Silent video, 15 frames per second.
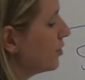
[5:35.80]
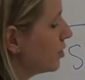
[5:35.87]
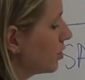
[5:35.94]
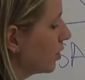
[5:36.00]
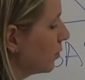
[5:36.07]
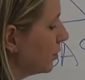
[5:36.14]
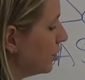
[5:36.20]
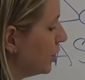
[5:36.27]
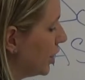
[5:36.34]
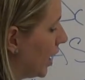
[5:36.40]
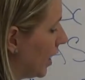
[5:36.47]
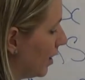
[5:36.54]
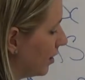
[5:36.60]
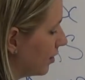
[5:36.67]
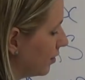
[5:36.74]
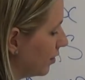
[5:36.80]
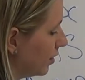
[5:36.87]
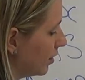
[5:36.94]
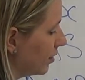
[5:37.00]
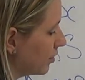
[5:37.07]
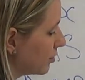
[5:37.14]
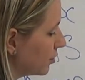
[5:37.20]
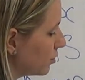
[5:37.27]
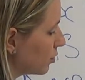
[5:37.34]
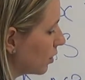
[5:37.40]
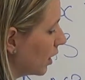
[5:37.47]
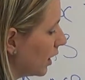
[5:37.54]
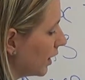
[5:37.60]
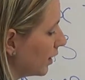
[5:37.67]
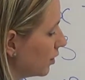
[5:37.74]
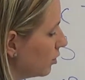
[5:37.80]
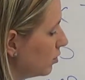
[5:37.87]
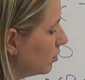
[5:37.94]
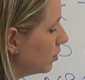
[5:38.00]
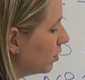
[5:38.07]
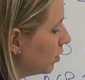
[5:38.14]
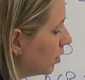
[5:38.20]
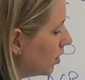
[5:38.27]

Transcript: to start with J. So triangle